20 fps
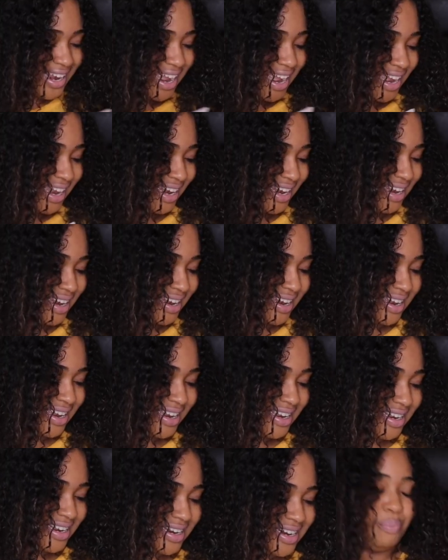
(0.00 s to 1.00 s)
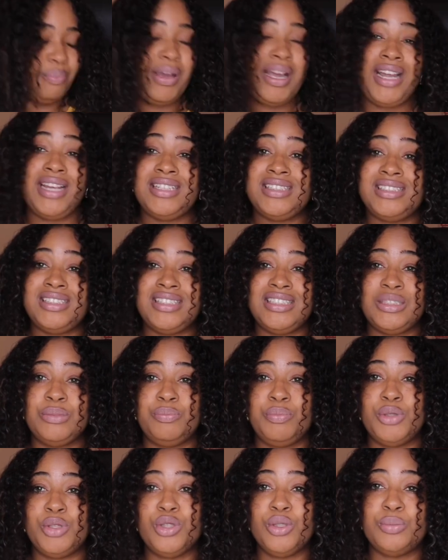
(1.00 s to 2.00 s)
I got Pisces
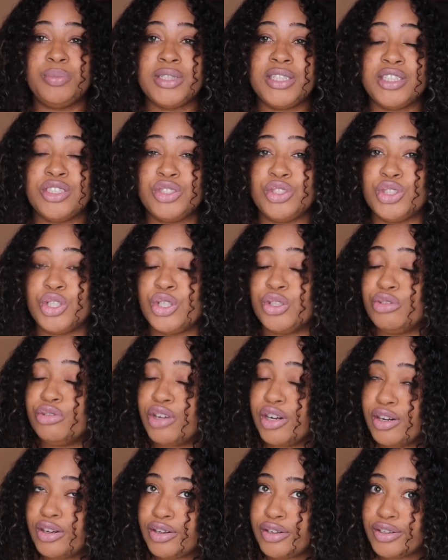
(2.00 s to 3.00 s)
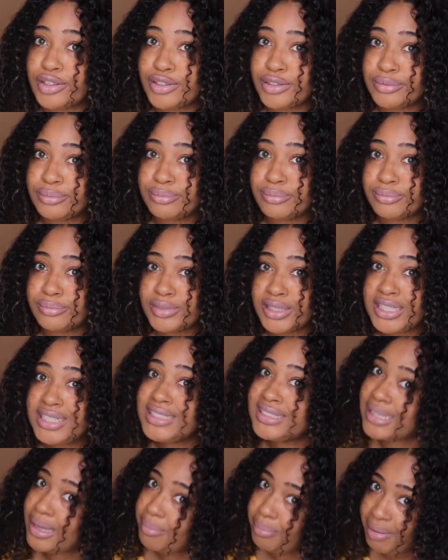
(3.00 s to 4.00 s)
Blue because your girl
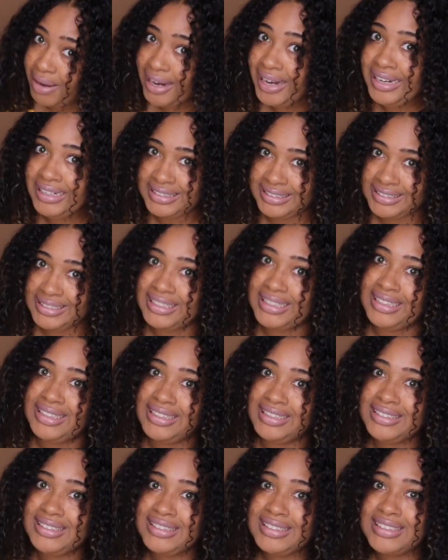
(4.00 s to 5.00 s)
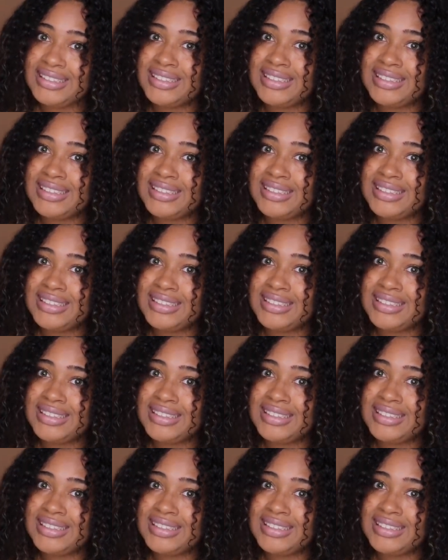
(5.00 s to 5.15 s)
is a Pisces.